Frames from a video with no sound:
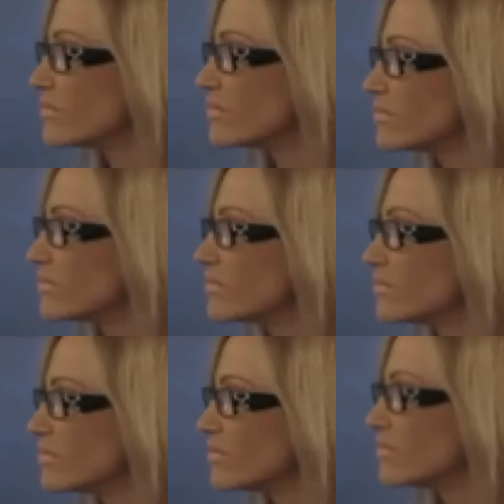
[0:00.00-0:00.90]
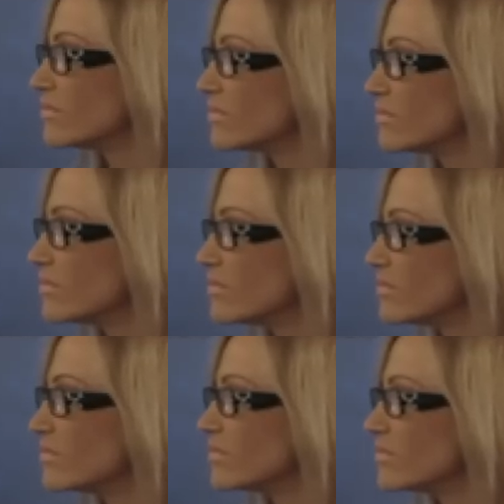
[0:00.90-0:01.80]

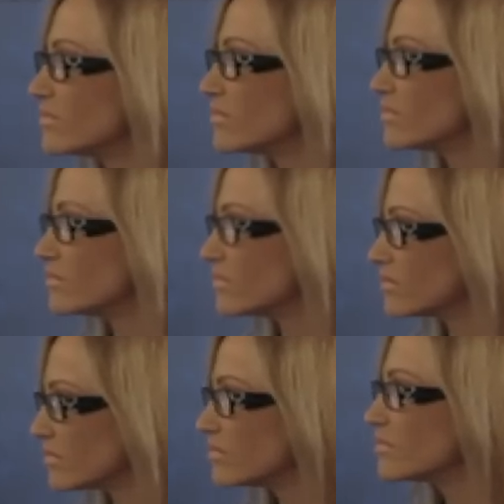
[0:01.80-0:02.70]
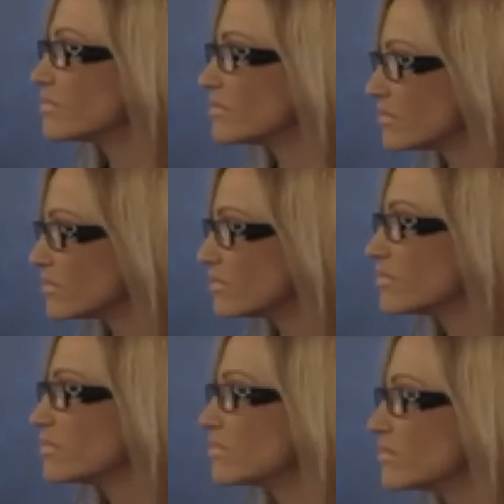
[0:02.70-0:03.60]

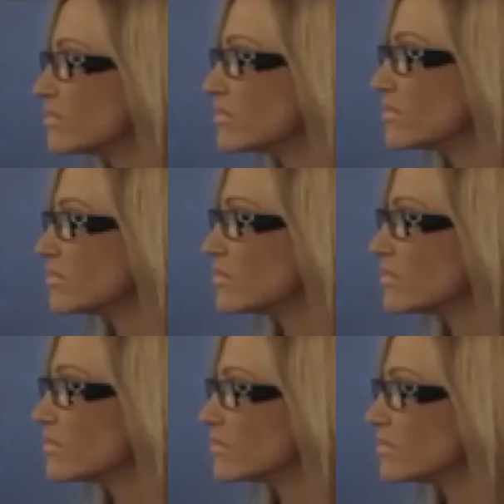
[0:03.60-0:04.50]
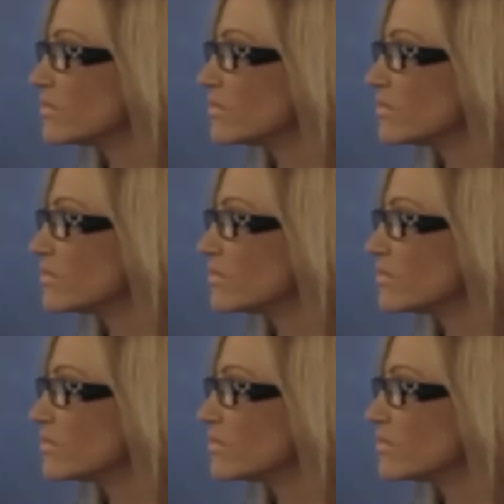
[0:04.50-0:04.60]
(not speaking)